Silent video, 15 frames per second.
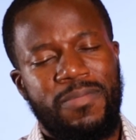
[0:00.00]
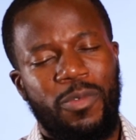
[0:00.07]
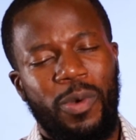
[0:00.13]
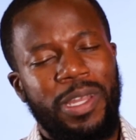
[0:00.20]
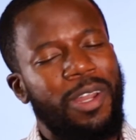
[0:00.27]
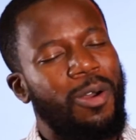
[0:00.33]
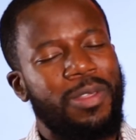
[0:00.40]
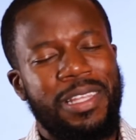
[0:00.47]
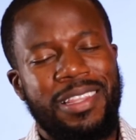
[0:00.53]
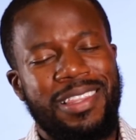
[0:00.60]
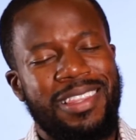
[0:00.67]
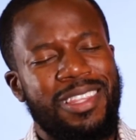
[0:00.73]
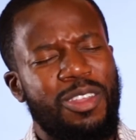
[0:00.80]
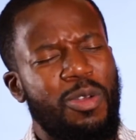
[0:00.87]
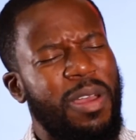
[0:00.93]
We know that
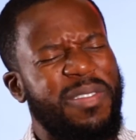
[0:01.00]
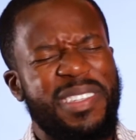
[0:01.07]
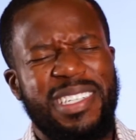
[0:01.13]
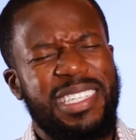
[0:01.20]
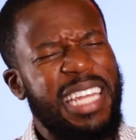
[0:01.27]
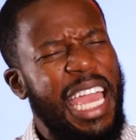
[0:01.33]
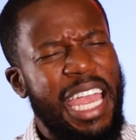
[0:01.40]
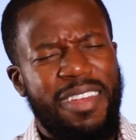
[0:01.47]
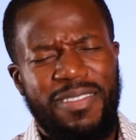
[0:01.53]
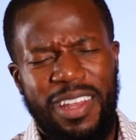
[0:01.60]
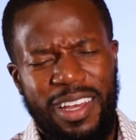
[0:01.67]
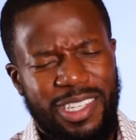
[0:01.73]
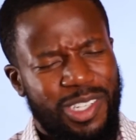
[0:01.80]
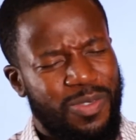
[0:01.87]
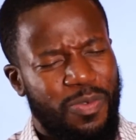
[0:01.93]
you have saved
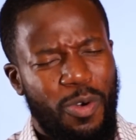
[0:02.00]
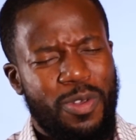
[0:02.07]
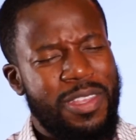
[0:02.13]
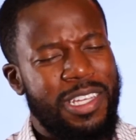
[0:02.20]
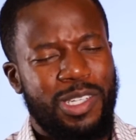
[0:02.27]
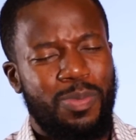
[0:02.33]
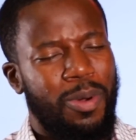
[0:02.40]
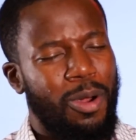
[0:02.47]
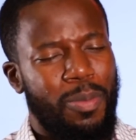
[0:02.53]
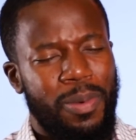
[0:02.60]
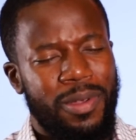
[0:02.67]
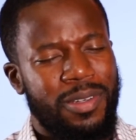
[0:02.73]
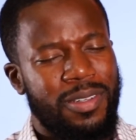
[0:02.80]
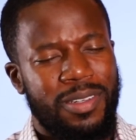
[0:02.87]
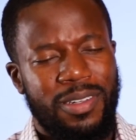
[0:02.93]
us for this
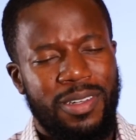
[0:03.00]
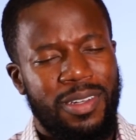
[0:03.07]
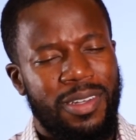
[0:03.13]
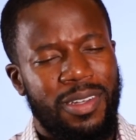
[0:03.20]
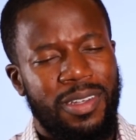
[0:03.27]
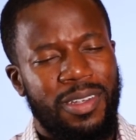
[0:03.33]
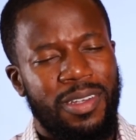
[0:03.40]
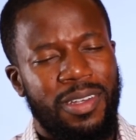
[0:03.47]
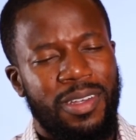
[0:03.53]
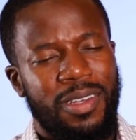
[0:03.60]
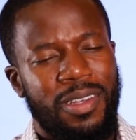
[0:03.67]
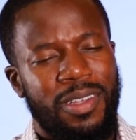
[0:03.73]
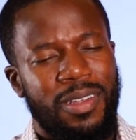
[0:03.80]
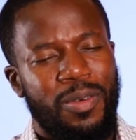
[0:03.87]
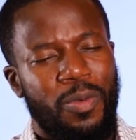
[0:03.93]
purpose.
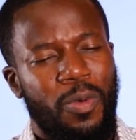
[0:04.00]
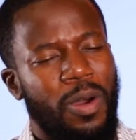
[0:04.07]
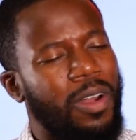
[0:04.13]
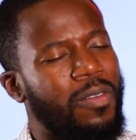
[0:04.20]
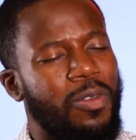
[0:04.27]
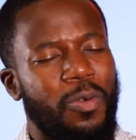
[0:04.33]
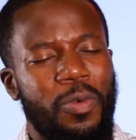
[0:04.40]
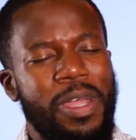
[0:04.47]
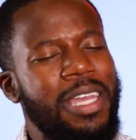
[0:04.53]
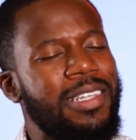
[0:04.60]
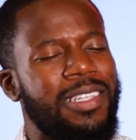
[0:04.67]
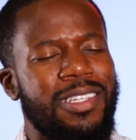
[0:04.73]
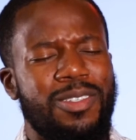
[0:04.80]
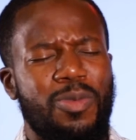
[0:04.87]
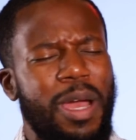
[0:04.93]
One of the
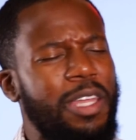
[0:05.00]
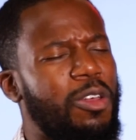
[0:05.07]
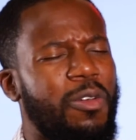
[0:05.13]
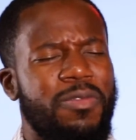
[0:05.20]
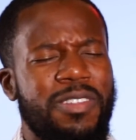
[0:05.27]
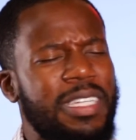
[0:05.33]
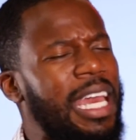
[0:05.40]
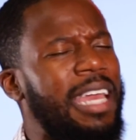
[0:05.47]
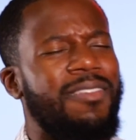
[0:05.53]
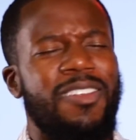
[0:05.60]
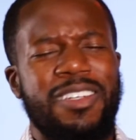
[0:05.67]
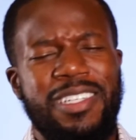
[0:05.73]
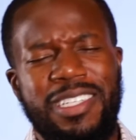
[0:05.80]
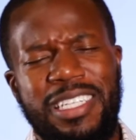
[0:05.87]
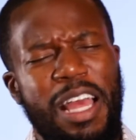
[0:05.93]
reasons why you have saved
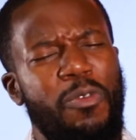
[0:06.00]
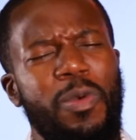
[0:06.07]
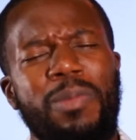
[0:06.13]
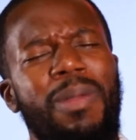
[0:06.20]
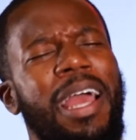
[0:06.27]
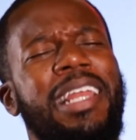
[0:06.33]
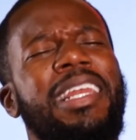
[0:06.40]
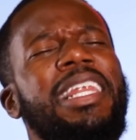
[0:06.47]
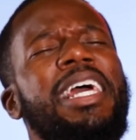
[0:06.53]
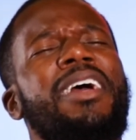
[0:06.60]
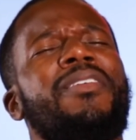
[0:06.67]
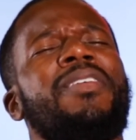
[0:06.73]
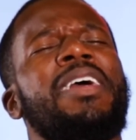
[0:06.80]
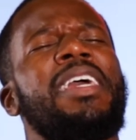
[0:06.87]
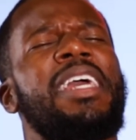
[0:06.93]
us is that we might
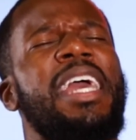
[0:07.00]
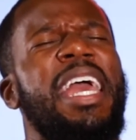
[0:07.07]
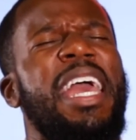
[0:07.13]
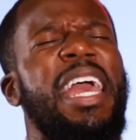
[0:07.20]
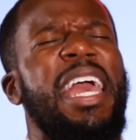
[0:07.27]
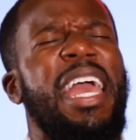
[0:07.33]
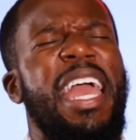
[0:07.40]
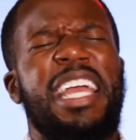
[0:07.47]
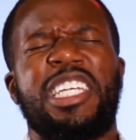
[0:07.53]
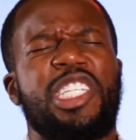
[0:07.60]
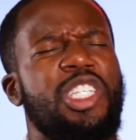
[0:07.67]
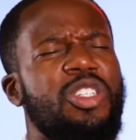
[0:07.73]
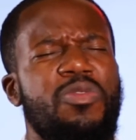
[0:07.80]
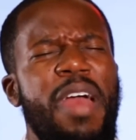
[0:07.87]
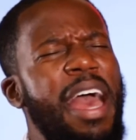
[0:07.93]
live
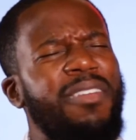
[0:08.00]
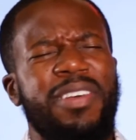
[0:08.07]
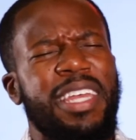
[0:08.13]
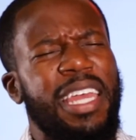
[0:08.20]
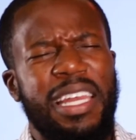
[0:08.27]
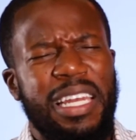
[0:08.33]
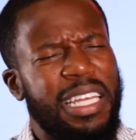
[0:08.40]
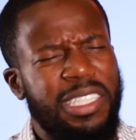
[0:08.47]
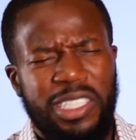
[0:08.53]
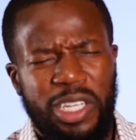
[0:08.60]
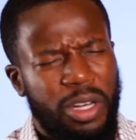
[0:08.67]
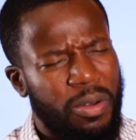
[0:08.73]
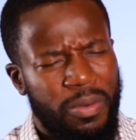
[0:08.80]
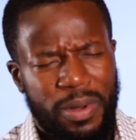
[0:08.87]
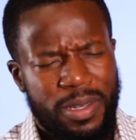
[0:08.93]
extravagantly
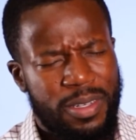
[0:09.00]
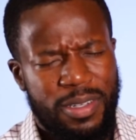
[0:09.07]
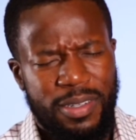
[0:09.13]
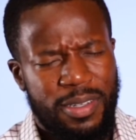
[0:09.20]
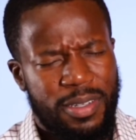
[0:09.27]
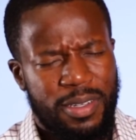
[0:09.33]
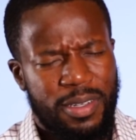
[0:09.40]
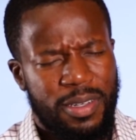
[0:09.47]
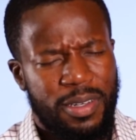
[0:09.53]
generous.